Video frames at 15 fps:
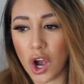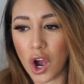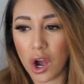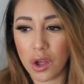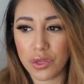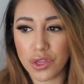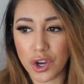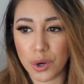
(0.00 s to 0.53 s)

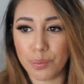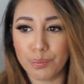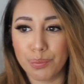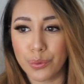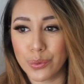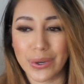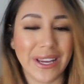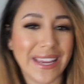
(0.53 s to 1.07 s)
Their
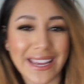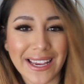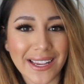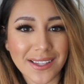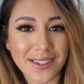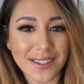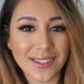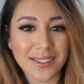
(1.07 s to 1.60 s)

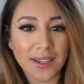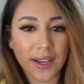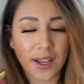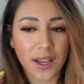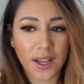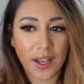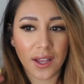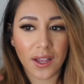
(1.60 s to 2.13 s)
breeds
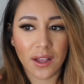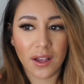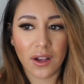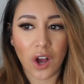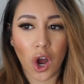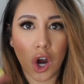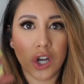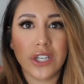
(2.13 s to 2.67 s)

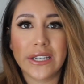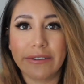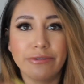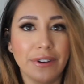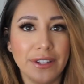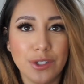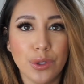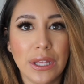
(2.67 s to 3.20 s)
are
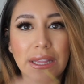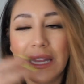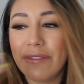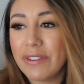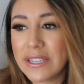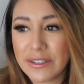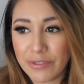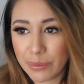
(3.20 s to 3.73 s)
different. So they live
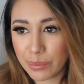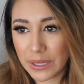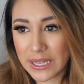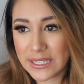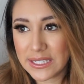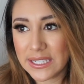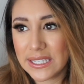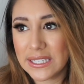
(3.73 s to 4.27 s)
in different
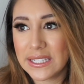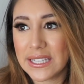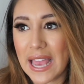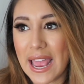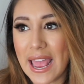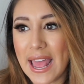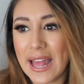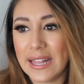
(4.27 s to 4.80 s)
places,
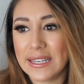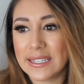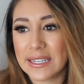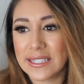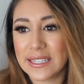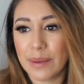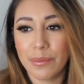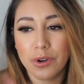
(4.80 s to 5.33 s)
and
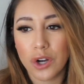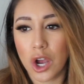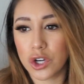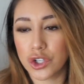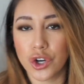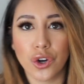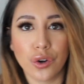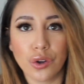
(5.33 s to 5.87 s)
some are
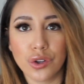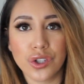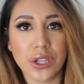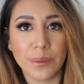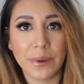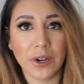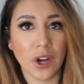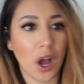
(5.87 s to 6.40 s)
nocturnal,
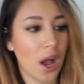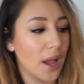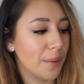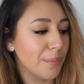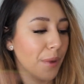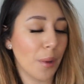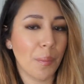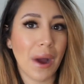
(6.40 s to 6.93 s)
some are not.
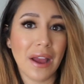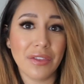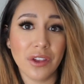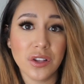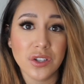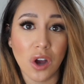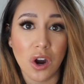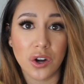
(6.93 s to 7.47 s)
Ball
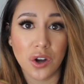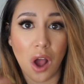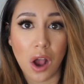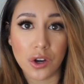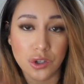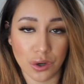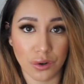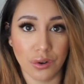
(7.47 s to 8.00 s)
pythons are
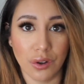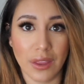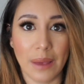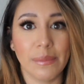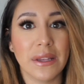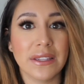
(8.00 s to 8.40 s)
nocturnal. That means